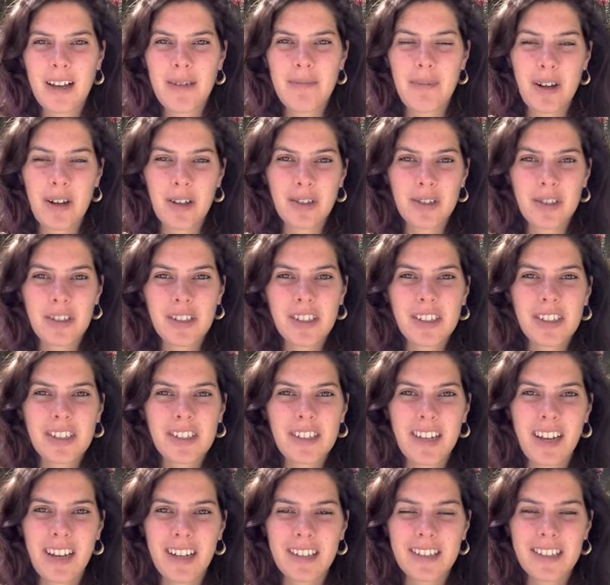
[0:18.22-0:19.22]
postures,
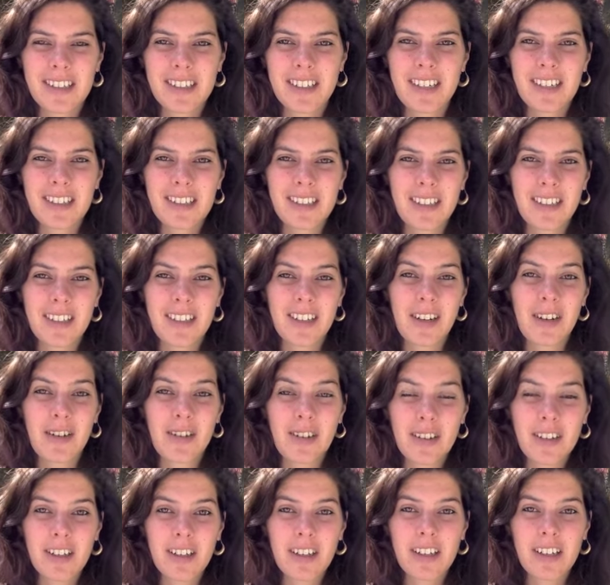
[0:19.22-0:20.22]
the asanas, are the
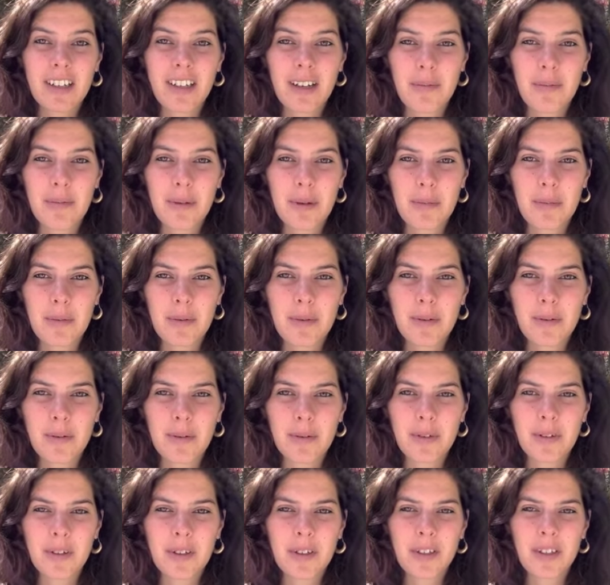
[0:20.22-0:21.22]
only thing that people
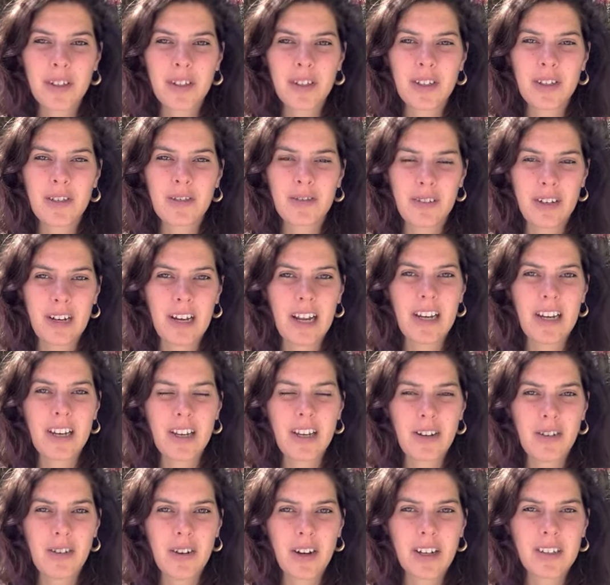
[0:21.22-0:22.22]
relate
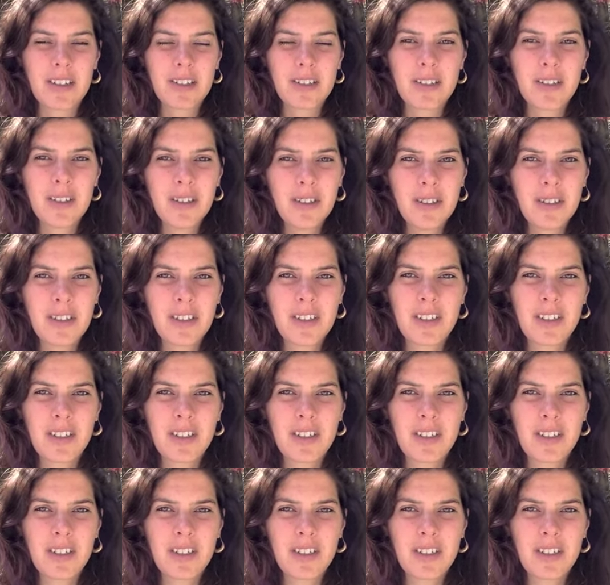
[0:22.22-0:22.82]
yoga to.